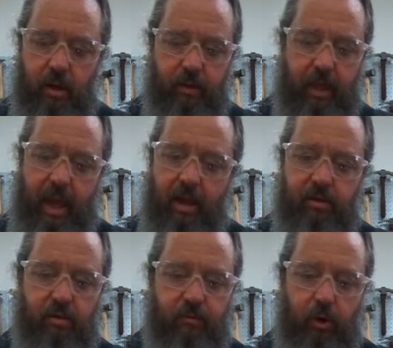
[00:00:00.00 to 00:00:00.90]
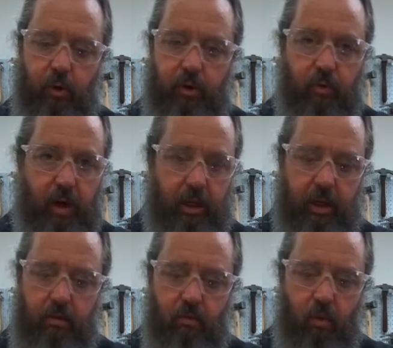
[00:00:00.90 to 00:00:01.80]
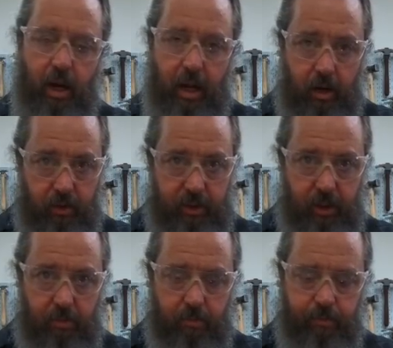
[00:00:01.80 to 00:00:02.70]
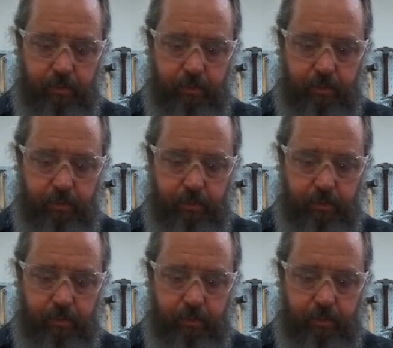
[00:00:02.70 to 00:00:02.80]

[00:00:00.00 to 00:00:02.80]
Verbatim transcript: and the gas is flowing readily right out of the tip.